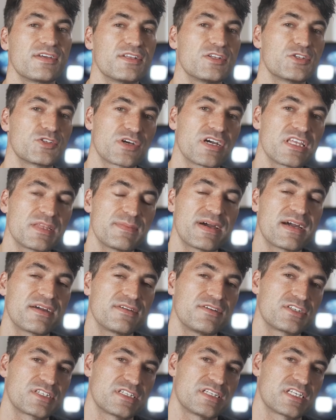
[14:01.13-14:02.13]
can try them
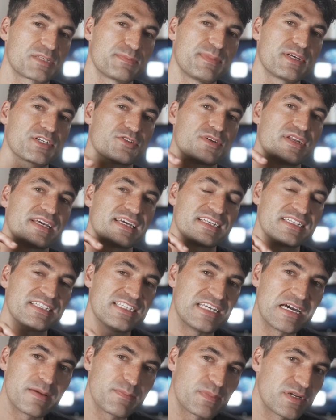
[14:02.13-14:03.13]
out using the special link
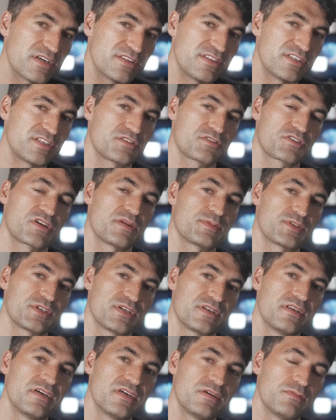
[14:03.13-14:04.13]
down below in the
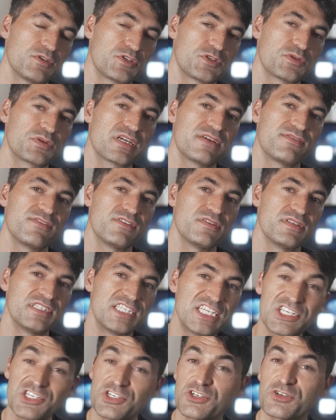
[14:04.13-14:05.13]
description, which will give you
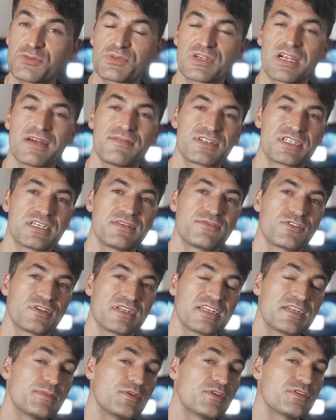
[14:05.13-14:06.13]
digital privacy for a
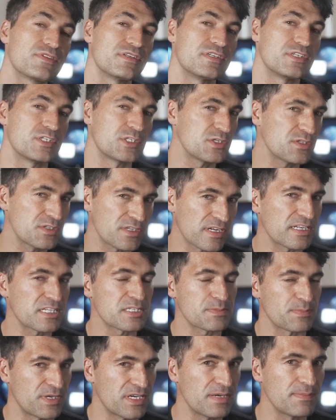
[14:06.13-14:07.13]
little more than
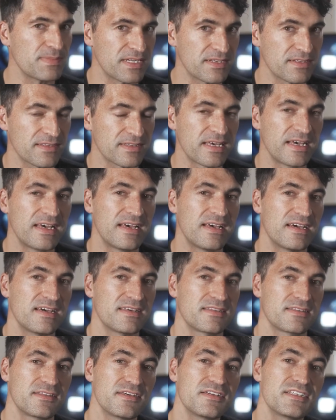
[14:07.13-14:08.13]
$2 per month, a
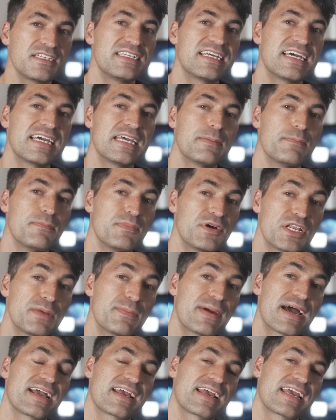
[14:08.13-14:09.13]
30-day
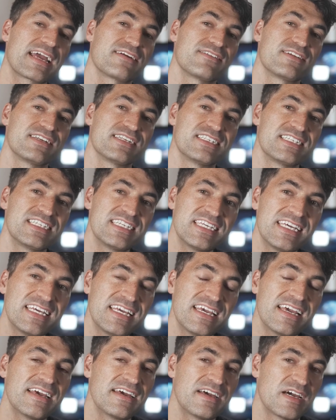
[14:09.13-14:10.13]
money-back
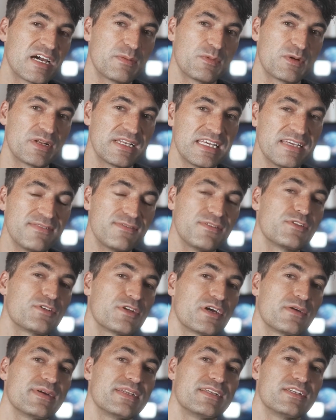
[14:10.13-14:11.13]
guarantee, and will even
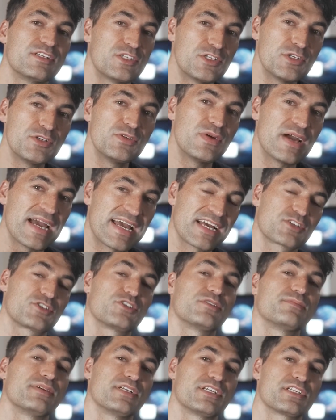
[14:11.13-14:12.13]
throw in 2
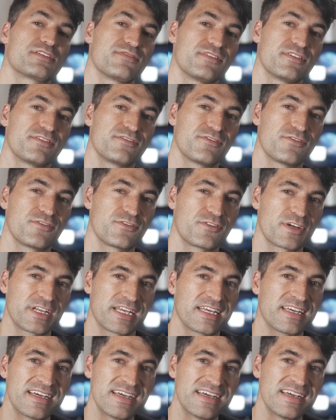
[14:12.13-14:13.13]
extra months for
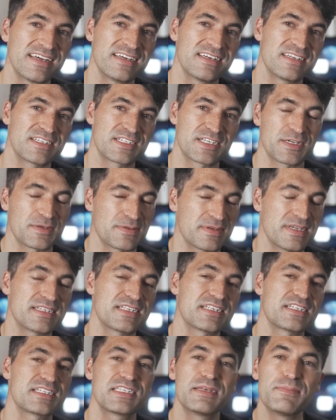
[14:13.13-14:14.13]
free. So it's
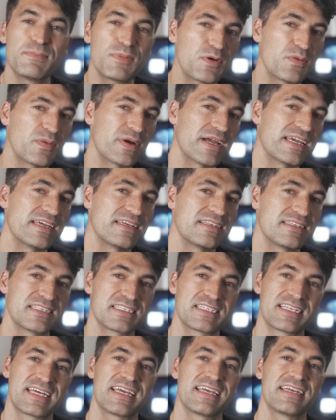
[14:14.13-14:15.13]
a simple way to
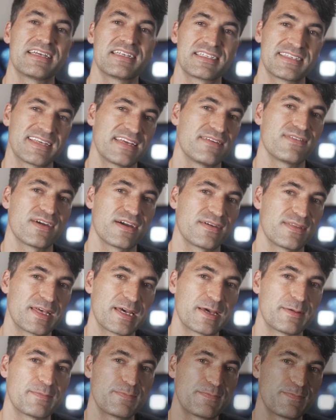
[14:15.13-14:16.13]
stay safe out
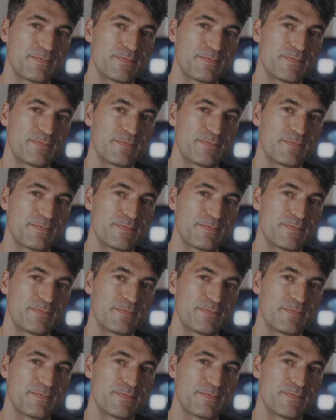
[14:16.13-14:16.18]
there.